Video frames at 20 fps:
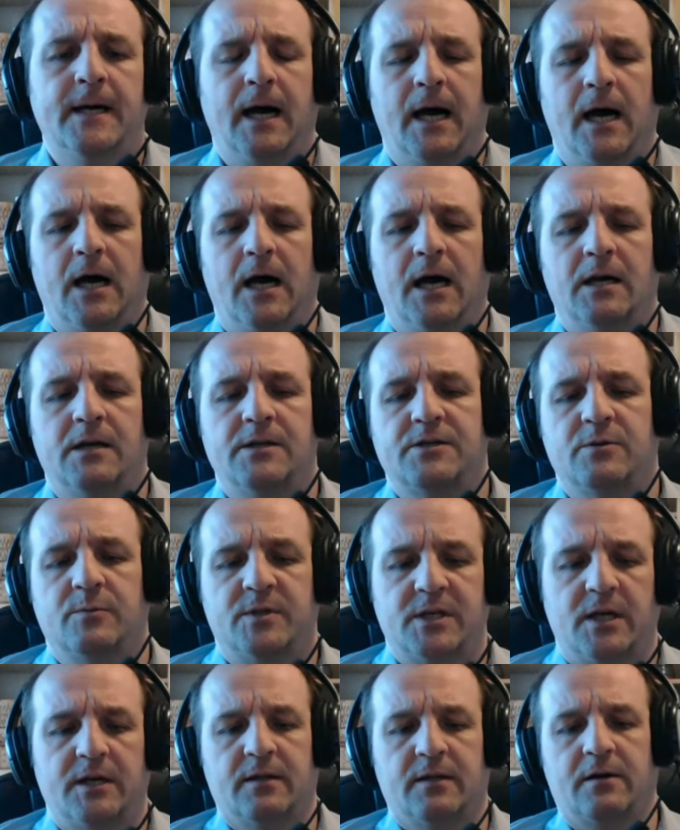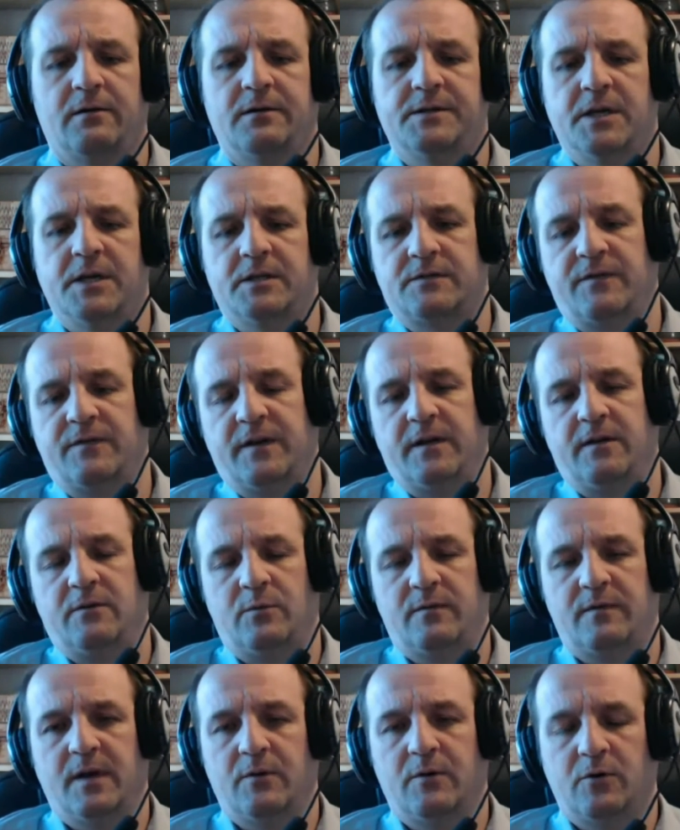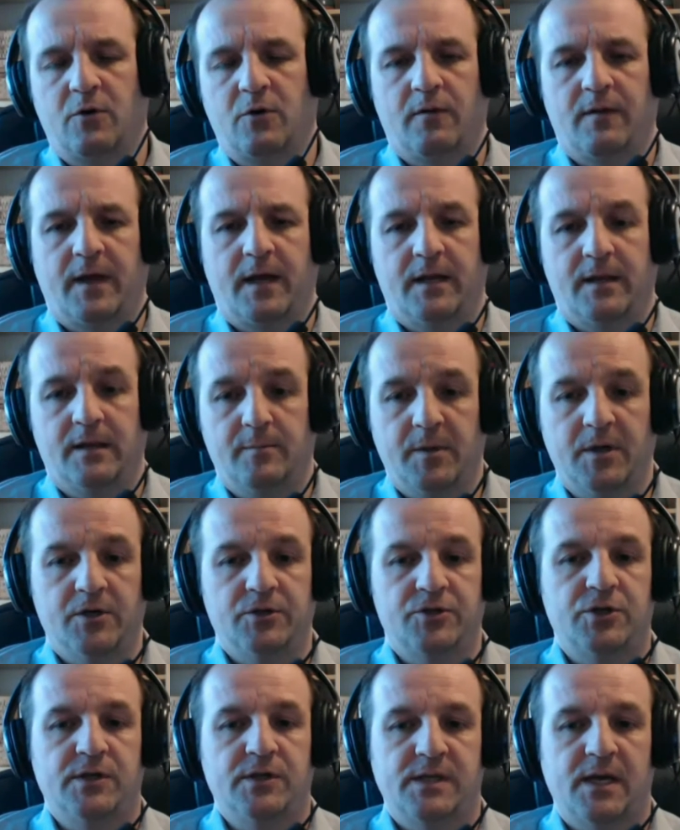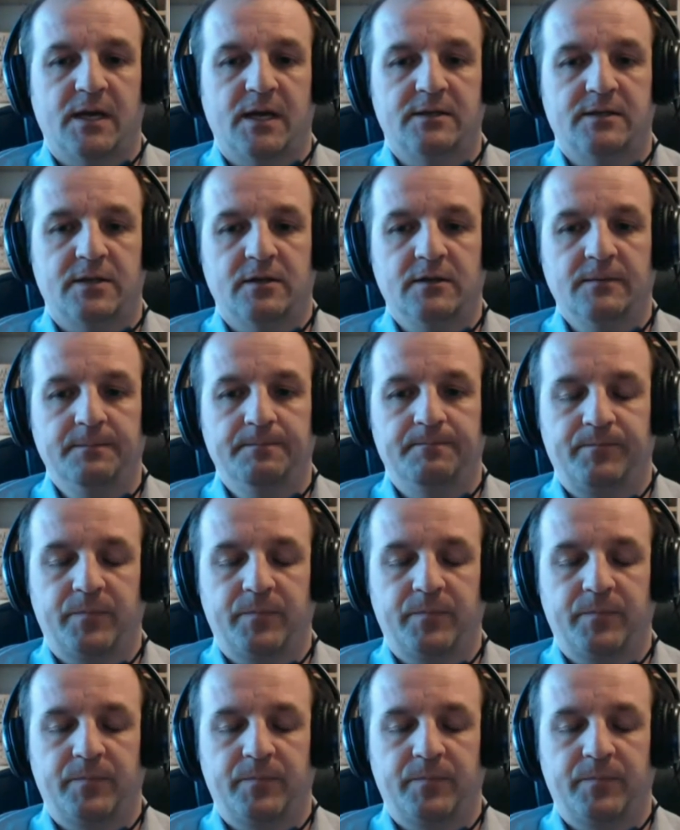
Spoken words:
So we take the RSS feed. We've now got that in the Merchant Center.